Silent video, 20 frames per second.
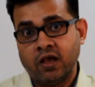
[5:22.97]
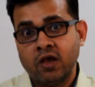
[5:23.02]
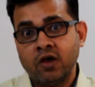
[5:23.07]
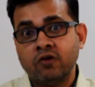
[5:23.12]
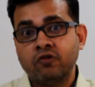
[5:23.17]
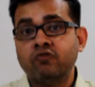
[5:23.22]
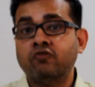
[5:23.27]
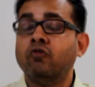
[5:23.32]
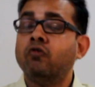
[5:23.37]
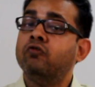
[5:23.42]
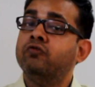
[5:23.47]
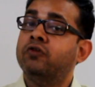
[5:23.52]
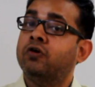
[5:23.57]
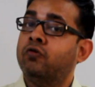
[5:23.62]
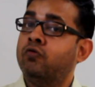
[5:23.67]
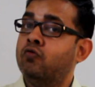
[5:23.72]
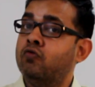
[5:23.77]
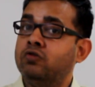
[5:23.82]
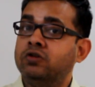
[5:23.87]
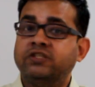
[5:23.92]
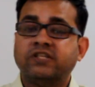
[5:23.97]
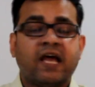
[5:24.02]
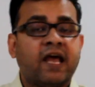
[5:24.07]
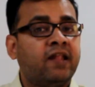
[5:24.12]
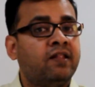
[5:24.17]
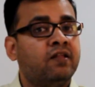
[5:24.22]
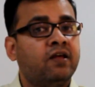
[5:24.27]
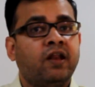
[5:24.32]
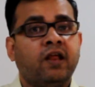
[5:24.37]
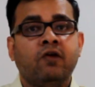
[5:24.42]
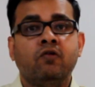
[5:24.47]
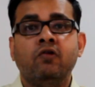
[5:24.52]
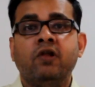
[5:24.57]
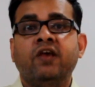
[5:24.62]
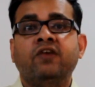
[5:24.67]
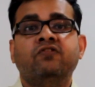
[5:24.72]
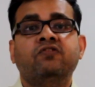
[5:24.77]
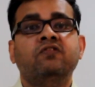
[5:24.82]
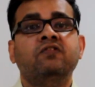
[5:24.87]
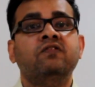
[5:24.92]
So the rules and the
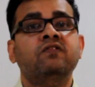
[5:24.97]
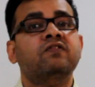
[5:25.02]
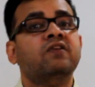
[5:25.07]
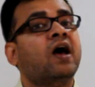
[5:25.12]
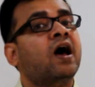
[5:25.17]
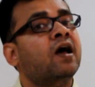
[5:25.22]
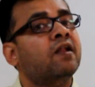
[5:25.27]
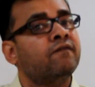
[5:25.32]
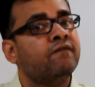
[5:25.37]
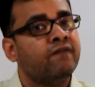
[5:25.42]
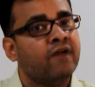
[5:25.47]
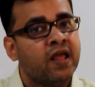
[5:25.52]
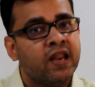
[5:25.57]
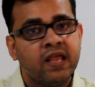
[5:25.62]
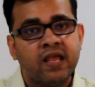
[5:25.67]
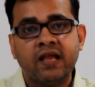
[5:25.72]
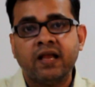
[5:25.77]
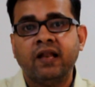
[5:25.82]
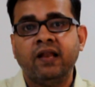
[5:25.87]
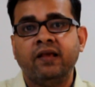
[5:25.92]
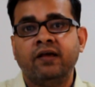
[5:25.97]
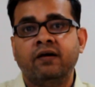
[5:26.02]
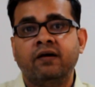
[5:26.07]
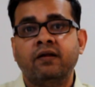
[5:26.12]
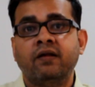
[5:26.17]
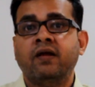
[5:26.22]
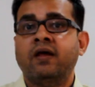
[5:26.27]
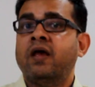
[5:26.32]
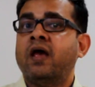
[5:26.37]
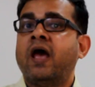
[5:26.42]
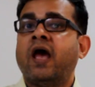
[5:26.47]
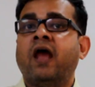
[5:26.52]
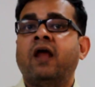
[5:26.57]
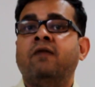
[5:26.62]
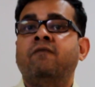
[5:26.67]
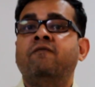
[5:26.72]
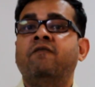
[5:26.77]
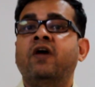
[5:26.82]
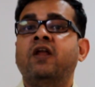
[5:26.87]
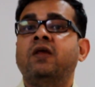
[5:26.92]
regulations are very clear
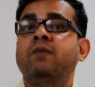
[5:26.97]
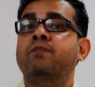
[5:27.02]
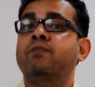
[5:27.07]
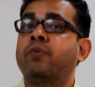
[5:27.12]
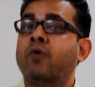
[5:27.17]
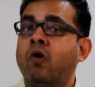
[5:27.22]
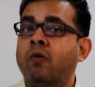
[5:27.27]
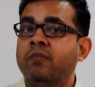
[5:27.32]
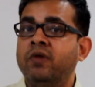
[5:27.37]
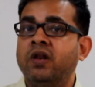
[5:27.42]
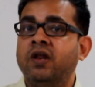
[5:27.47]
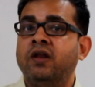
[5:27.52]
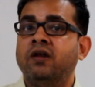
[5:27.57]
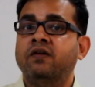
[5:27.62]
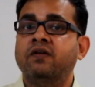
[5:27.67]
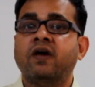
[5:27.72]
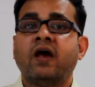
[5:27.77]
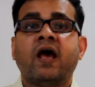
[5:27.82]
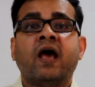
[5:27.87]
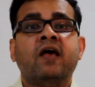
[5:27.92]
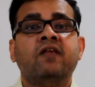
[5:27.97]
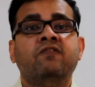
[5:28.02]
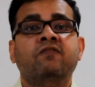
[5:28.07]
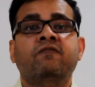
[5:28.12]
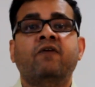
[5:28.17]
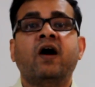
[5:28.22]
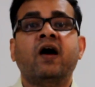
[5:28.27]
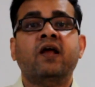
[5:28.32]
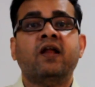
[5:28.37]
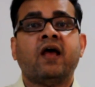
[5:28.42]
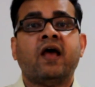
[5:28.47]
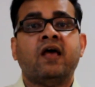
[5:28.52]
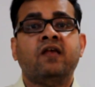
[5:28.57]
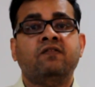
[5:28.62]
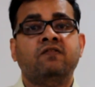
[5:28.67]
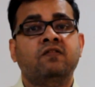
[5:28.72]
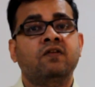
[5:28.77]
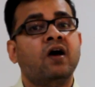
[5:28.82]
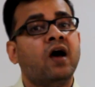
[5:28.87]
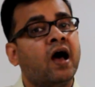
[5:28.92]
and very prominent as far as
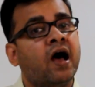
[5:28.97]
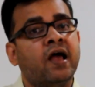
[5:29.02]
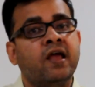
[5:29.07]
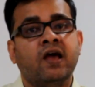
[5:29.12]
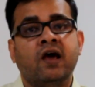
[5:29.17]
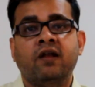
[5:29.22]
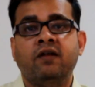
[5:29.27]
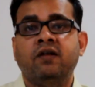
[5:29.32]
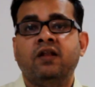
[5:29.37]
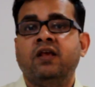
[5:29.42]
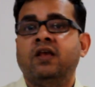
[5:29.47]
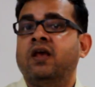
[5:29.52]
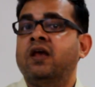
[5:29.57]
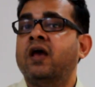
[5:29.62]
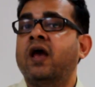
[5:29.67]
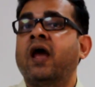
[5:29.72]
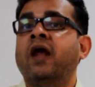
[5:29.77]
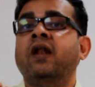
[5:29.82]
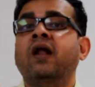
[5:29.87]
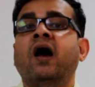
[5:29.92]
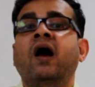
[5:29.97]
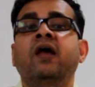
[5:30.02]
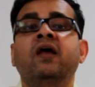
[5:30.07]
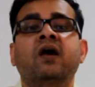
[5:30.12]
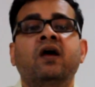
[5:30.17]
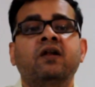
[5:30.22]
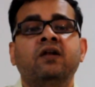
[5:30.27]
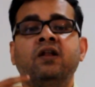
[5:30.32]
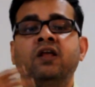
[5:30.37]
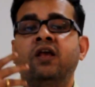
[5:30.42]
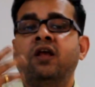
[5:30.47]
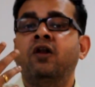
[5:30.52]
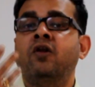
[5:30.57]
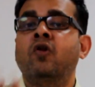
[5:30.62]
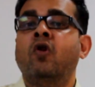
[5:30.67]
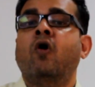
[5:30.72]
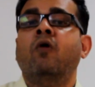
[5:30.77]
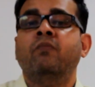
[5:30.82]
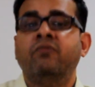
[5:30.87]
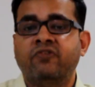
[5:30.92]
the IRDA and IRDA
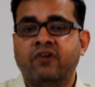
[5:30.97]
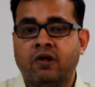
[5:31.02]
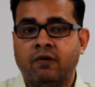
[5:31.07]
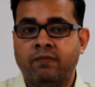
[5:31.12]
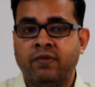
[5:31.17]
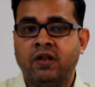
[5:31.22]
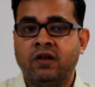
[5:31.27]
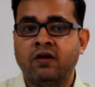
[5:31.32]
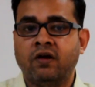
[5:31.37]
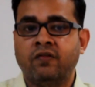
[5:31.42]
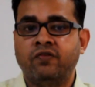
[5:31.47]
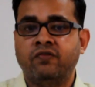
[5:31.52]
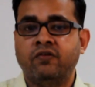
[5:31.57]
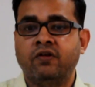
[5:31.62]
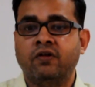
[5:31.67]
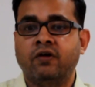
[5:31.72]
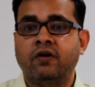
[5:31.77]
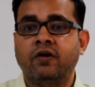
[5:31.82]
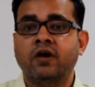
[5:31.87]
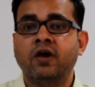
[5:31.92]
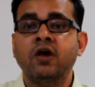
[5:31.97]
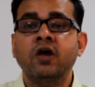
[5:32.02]
norms are being considered.